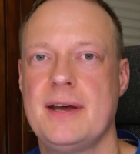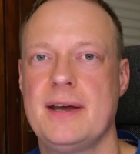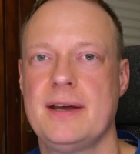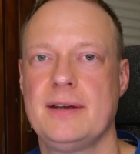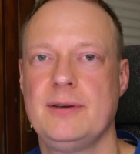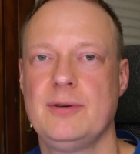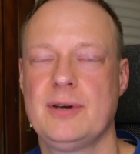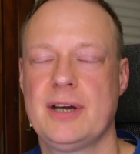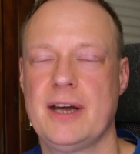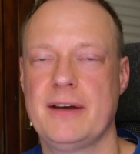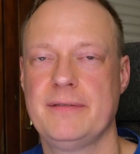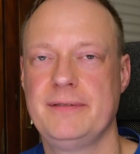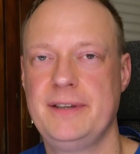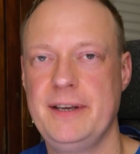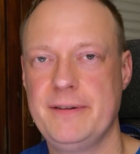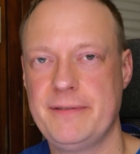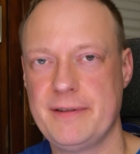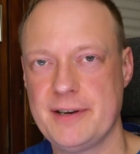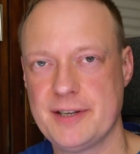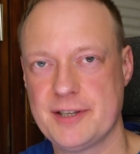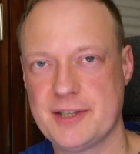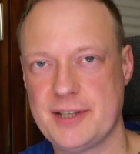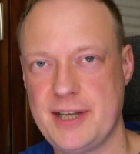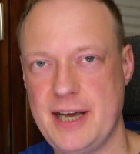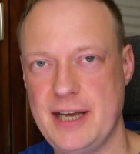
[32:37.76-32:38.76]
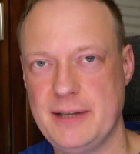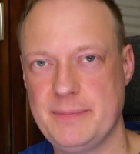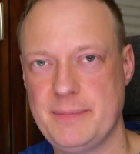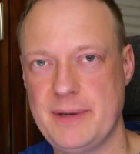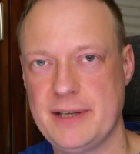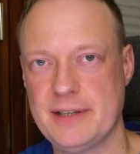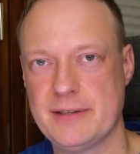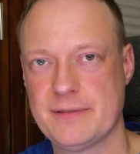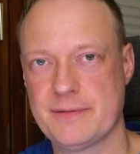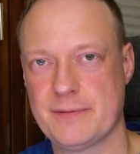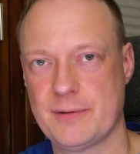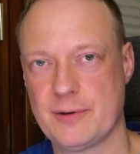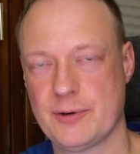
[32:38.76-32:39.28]
you have different
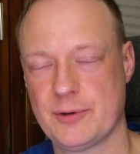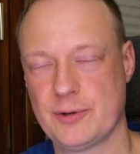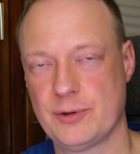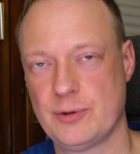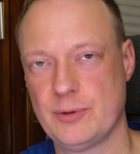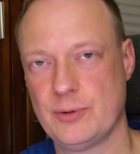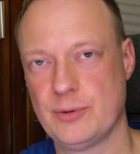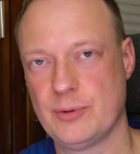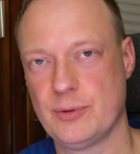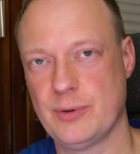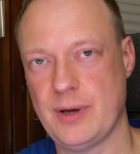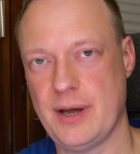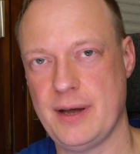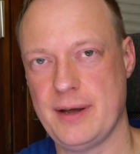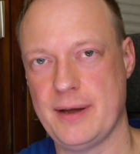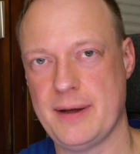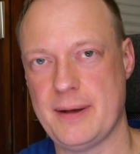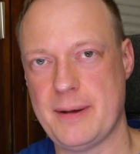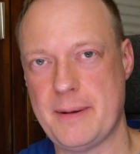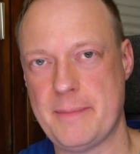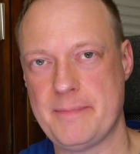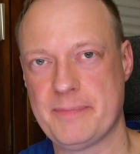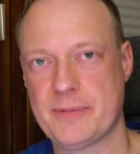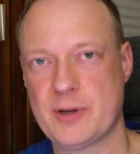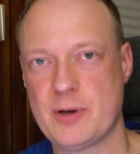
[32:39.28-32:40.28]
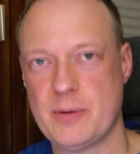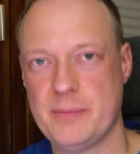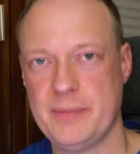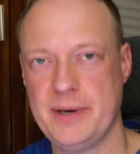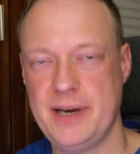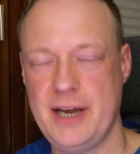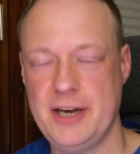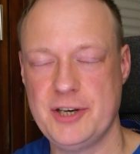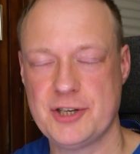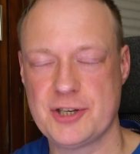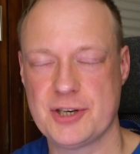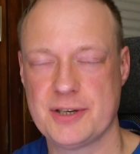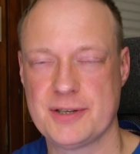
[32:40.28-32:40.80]
statements for two
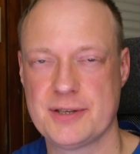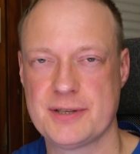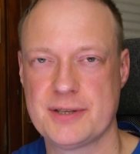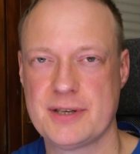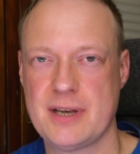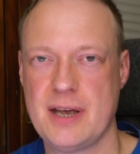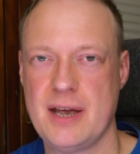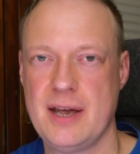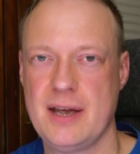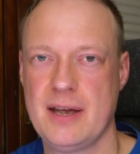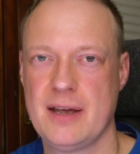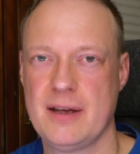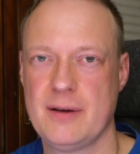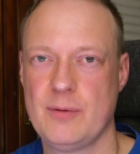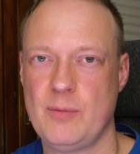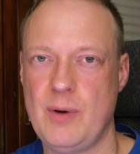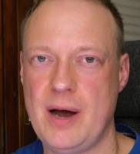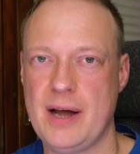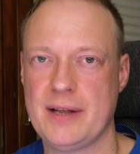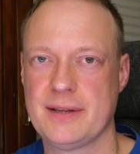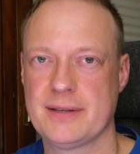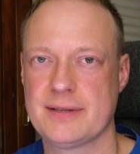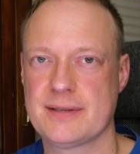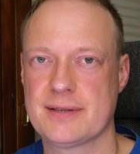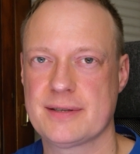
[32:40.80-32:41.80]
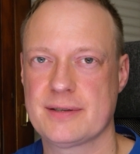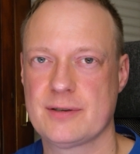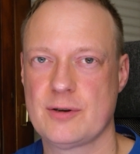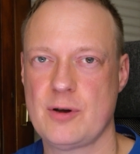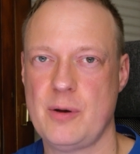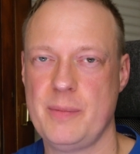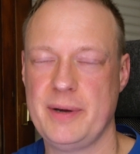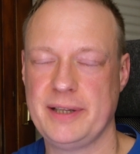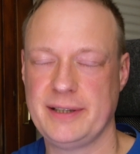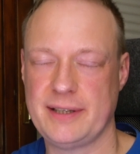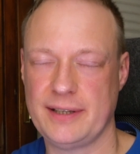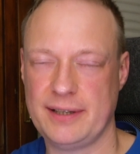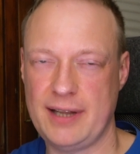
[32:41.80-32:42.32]
combinations, once
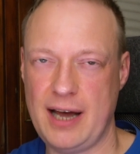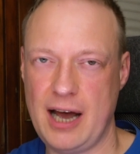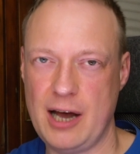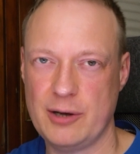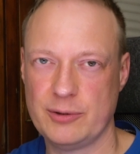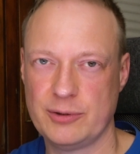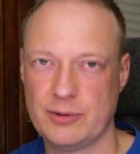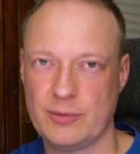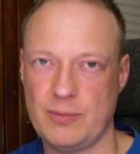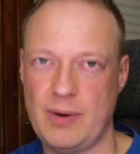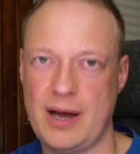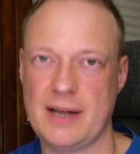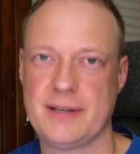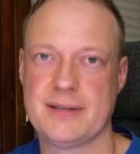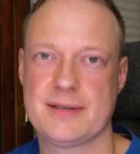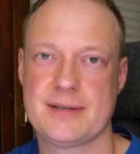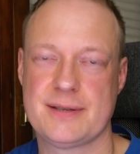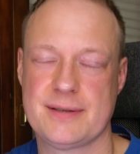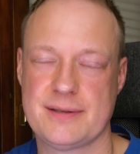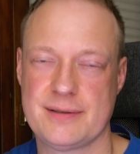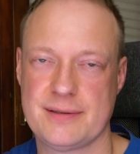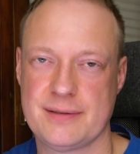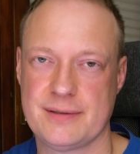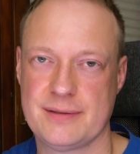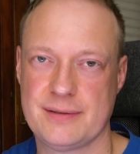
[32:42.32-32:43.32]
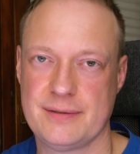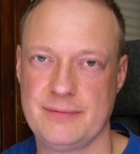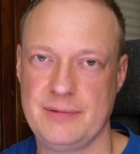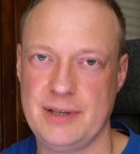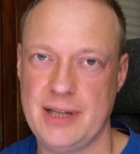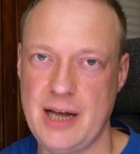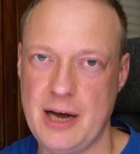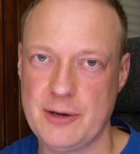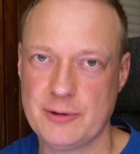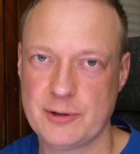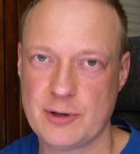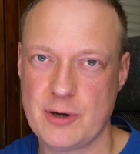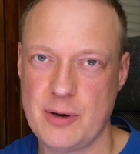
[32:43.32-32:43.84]
commented out, once
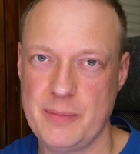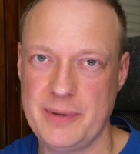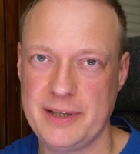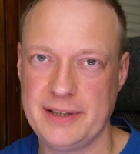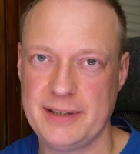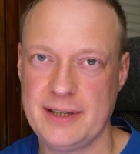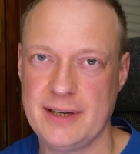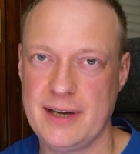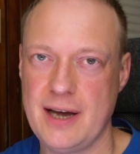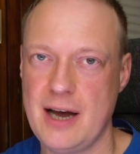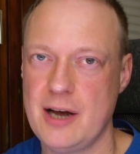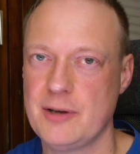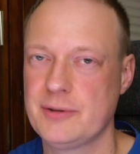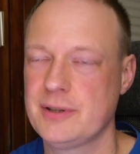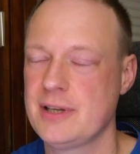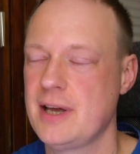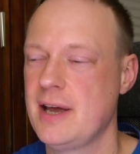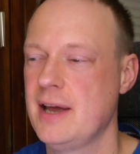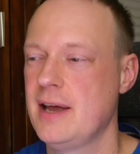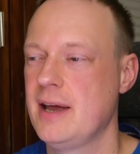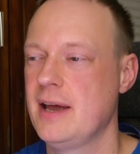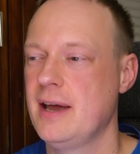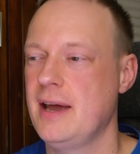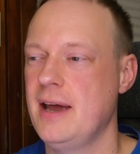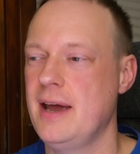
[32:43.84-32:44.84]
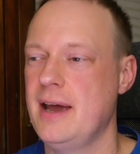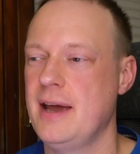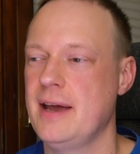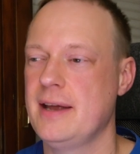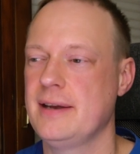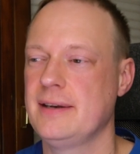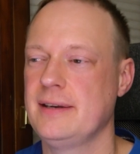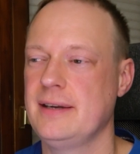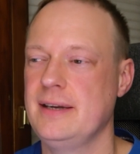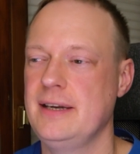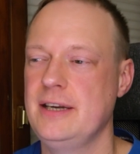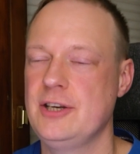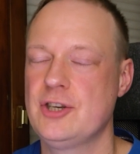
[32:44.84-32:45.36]
without commenting out,
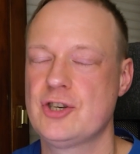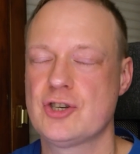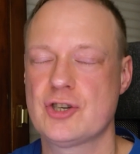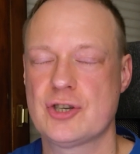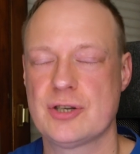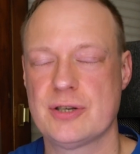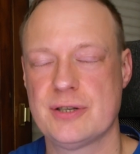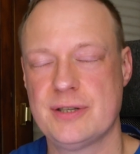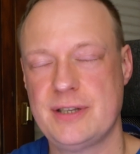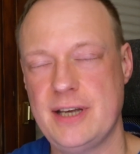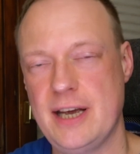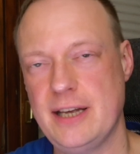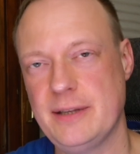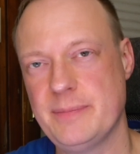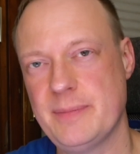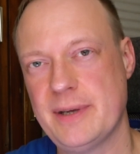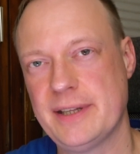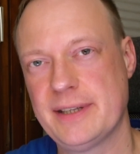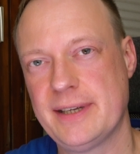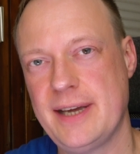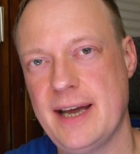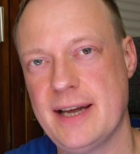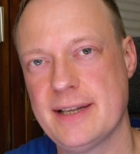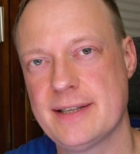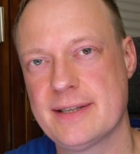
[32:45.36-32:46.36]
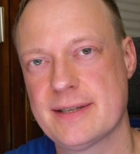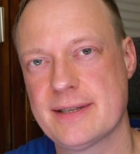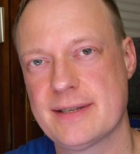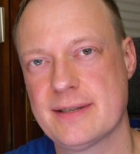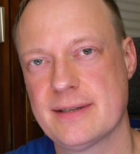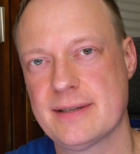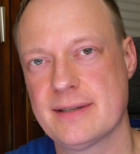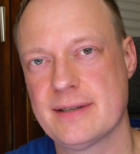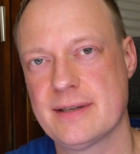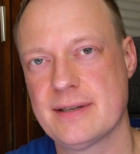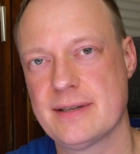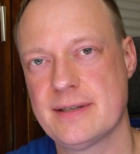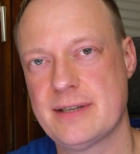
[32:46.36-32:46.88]
and each statement
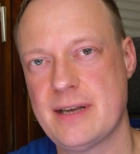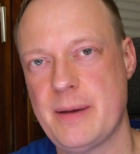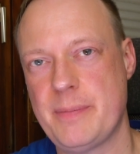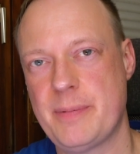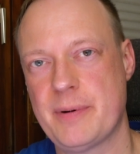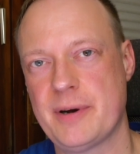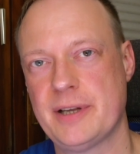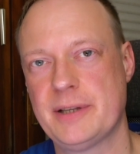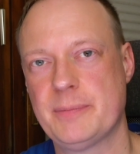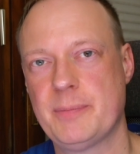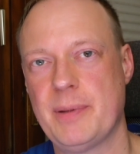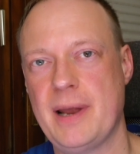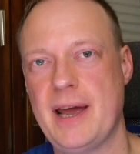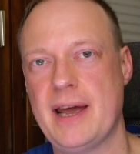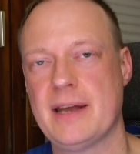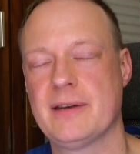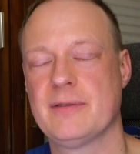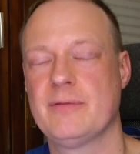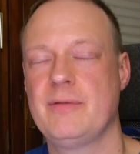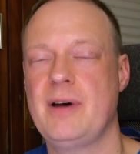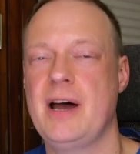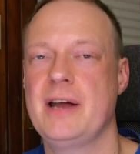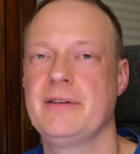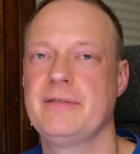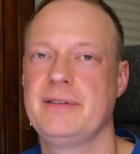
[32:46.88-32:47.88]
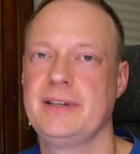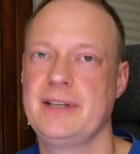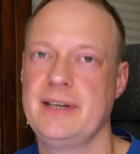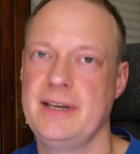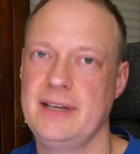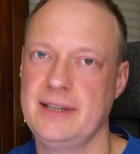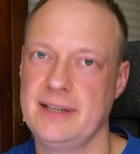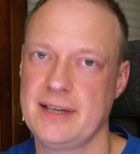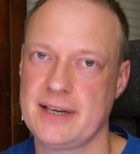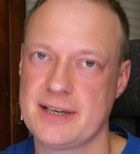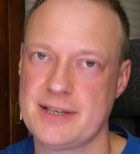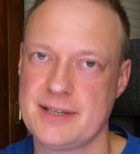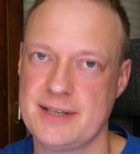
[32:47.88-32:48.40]
gets separate plan, one with
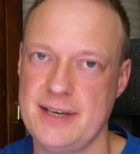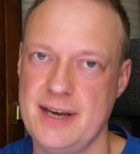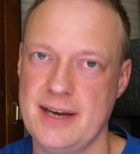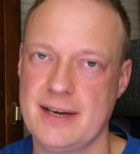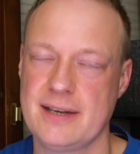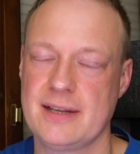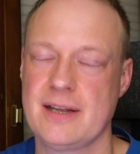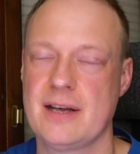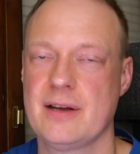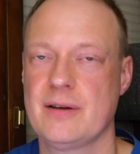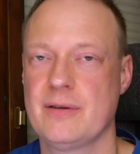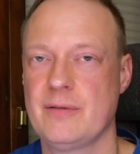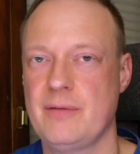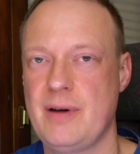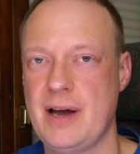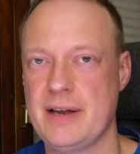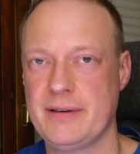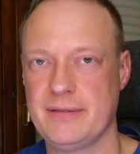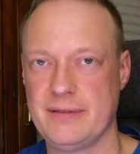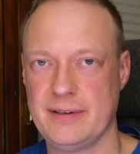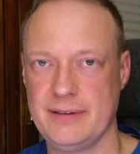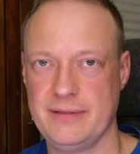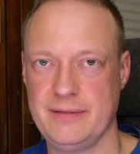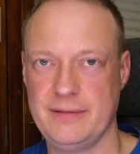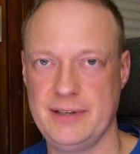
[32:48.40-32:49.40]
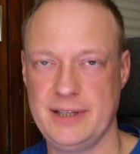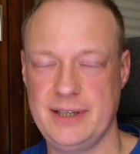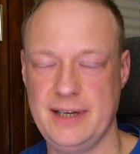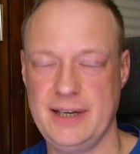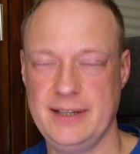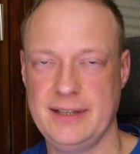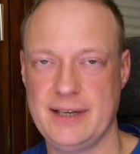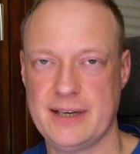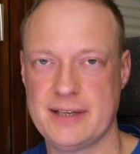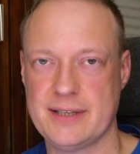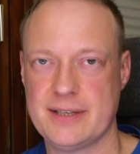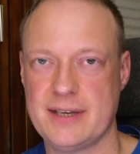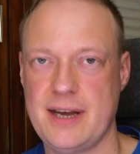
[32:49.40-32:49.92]
index seek, one with
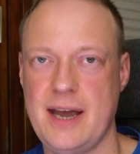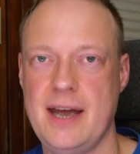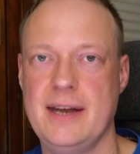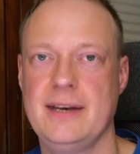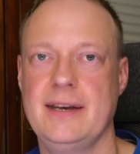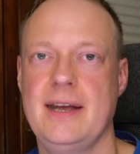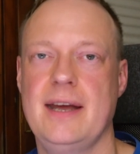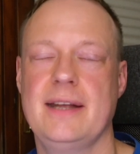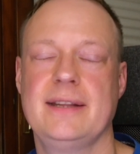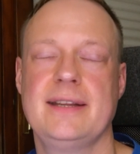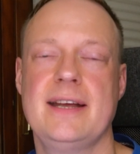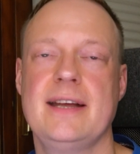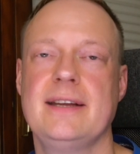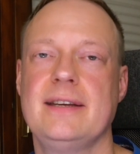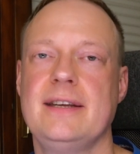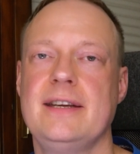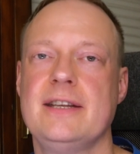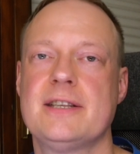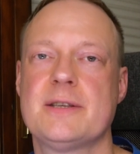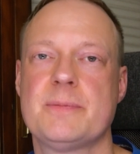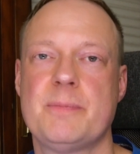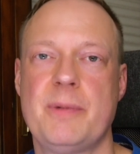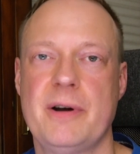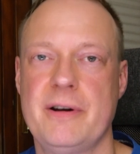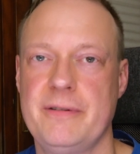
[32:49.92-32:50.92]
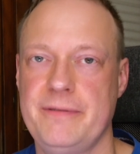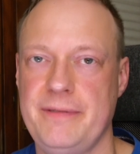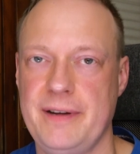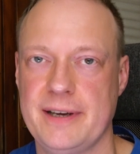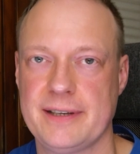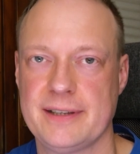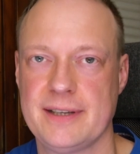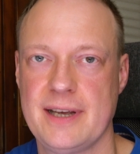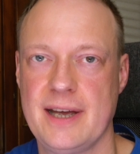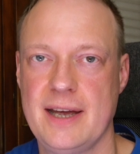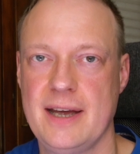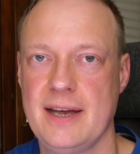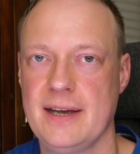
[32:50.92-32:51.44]
index scan, and then it's perfect.